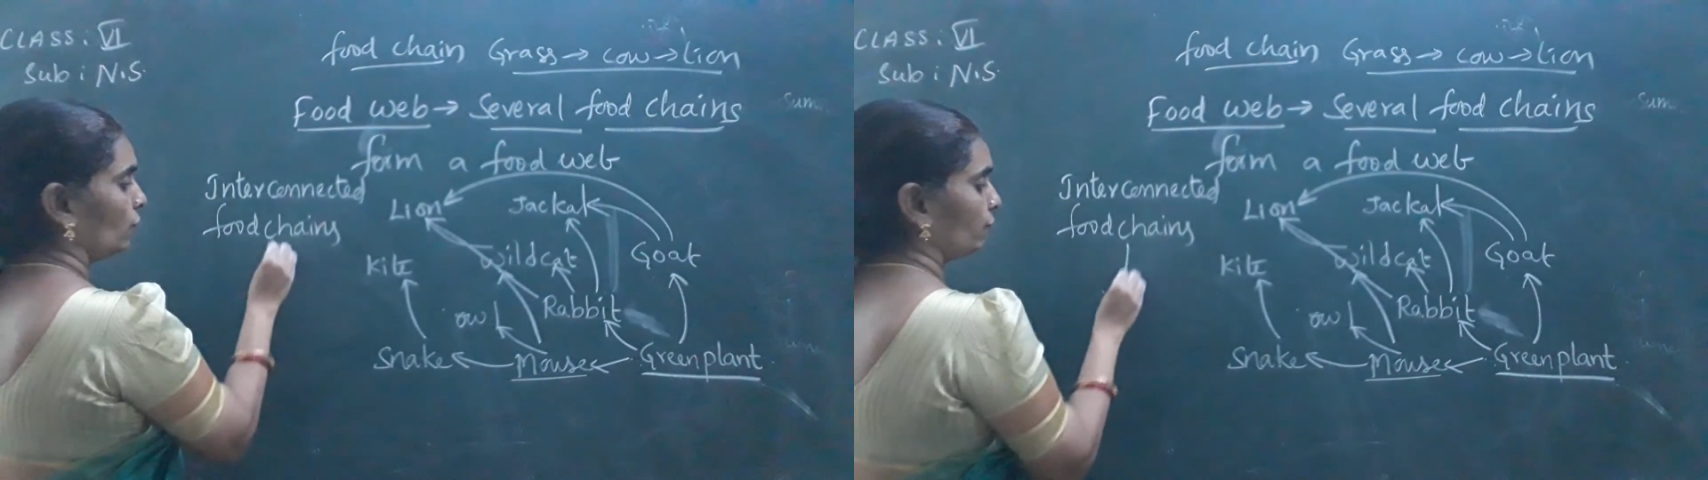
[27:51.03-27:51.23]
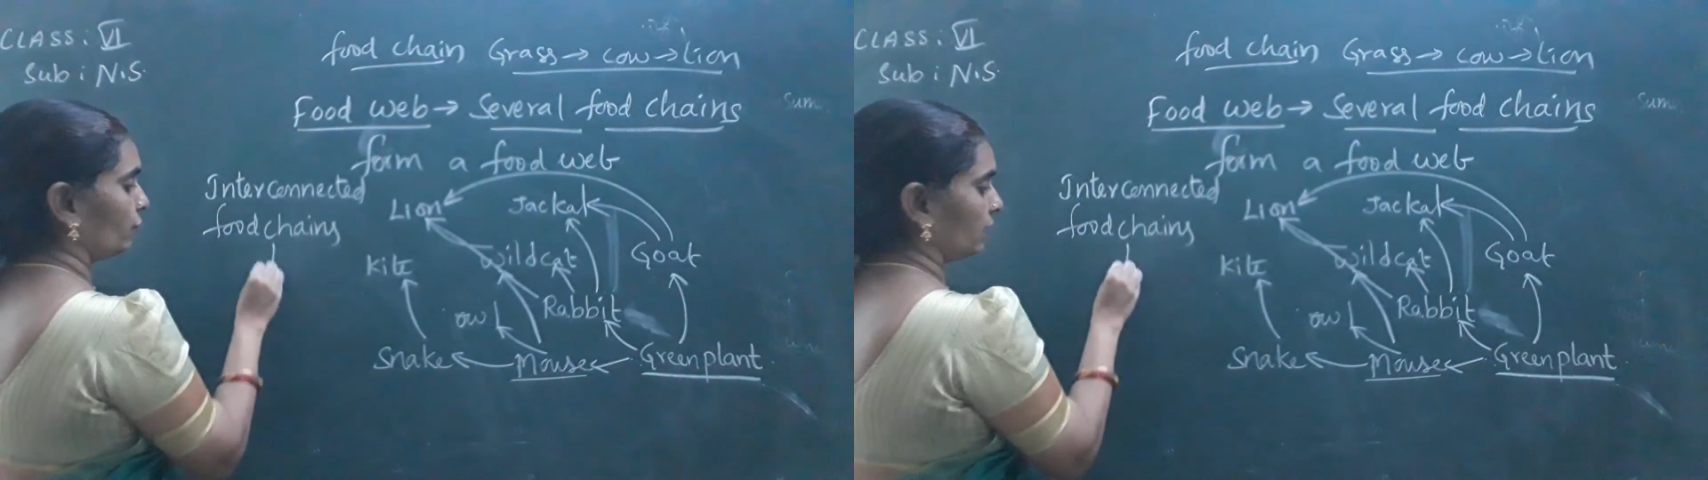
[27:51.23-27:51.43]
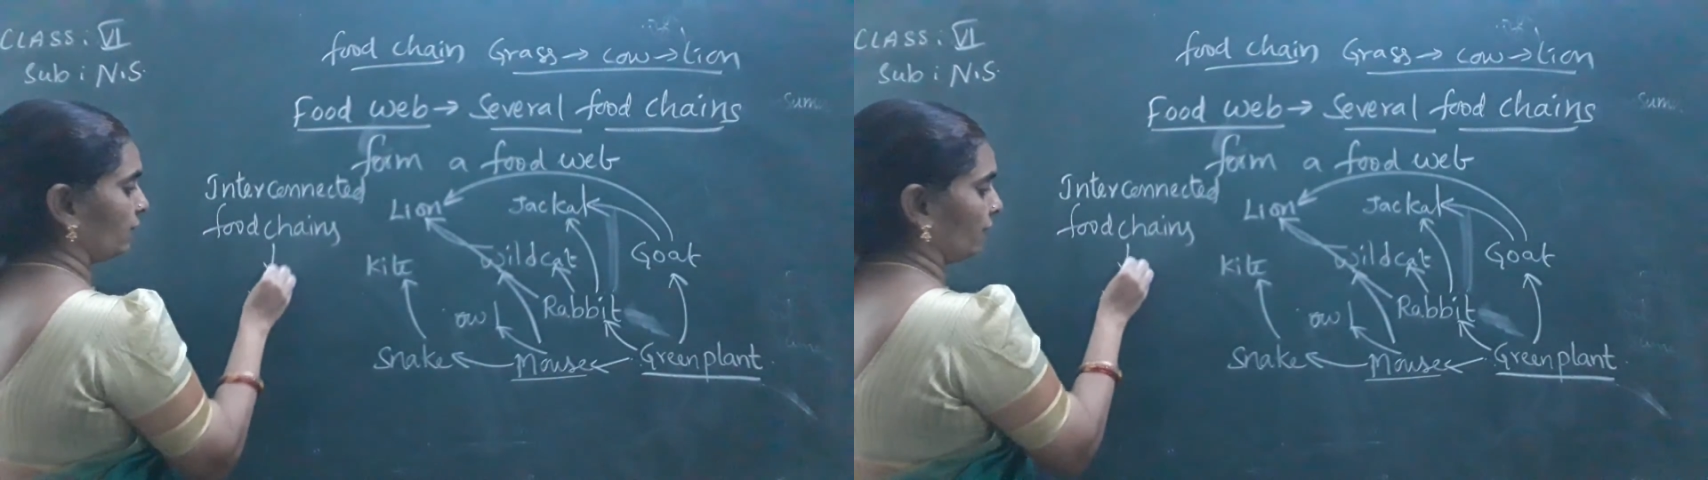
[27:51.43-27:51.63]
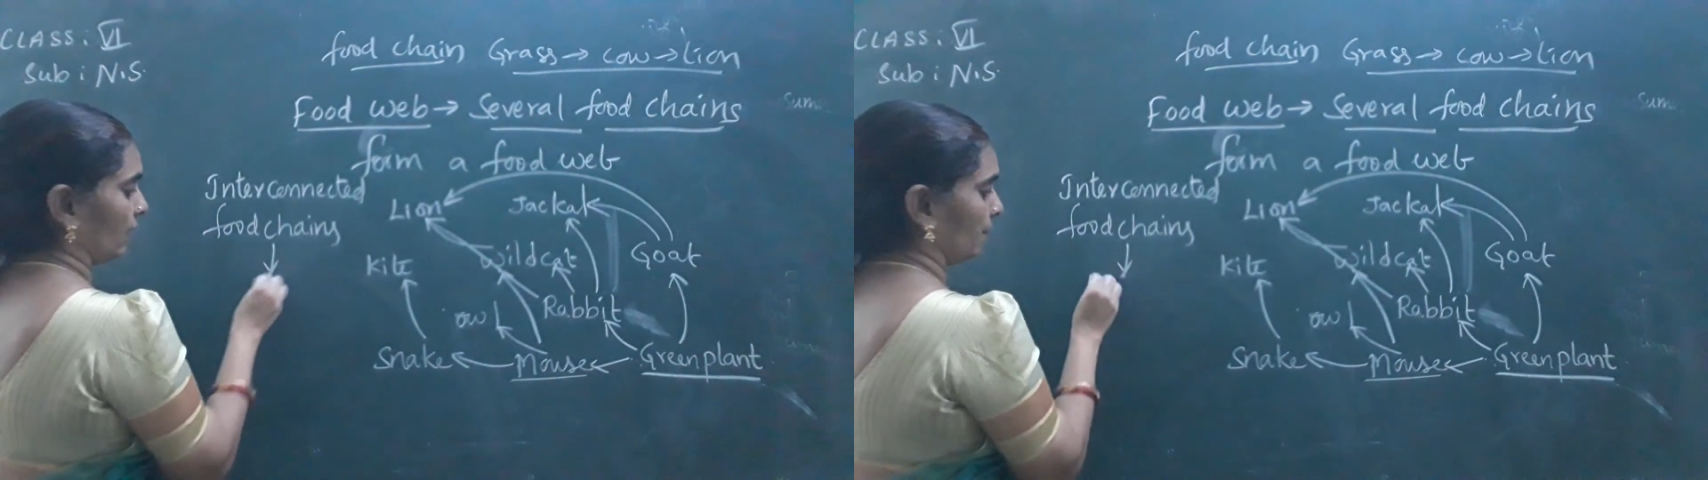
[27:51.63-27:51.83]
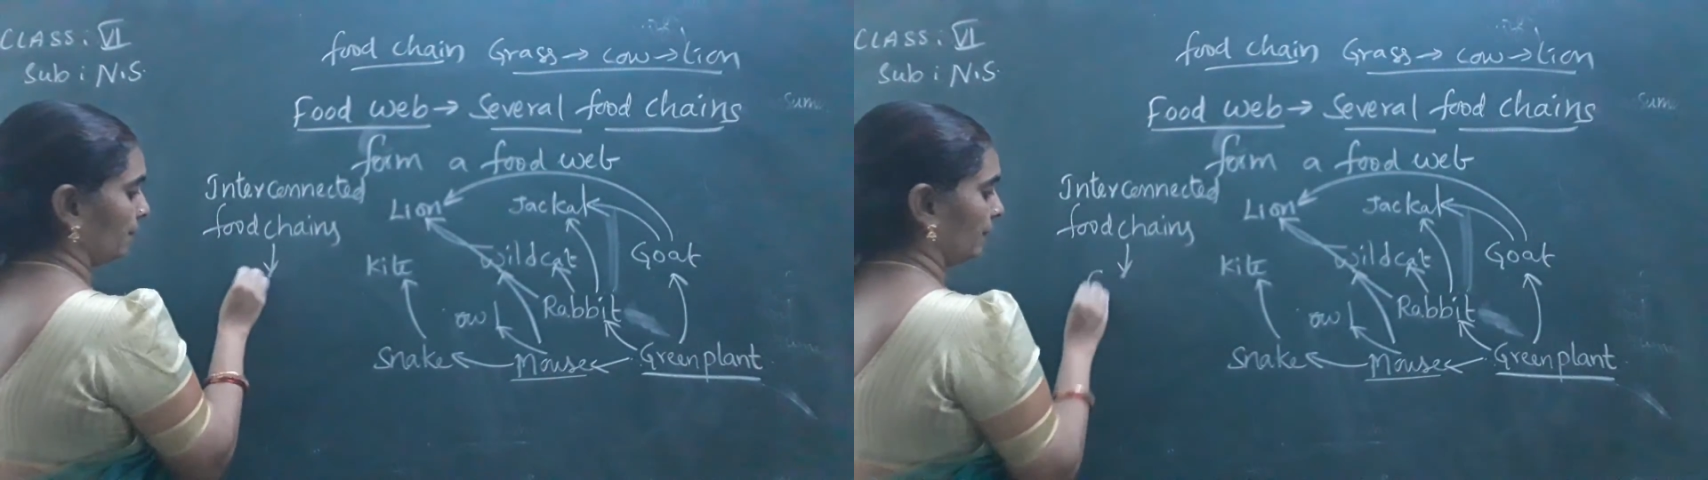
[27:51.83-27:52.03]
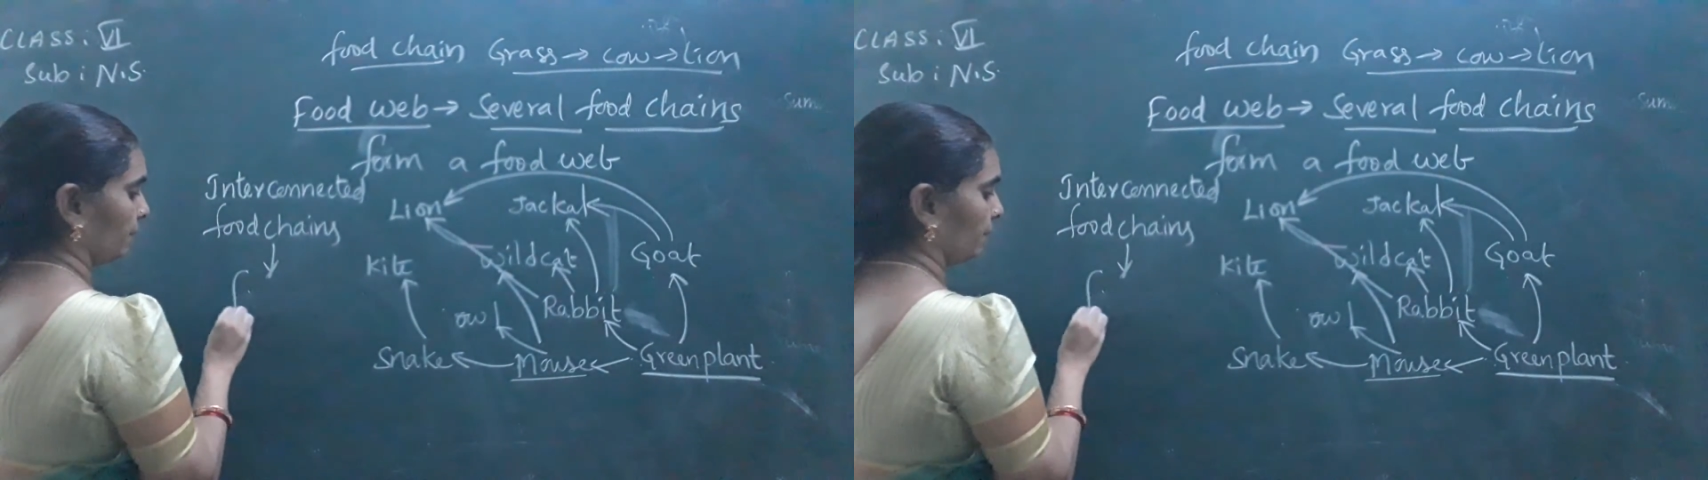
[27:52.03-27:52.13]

food web.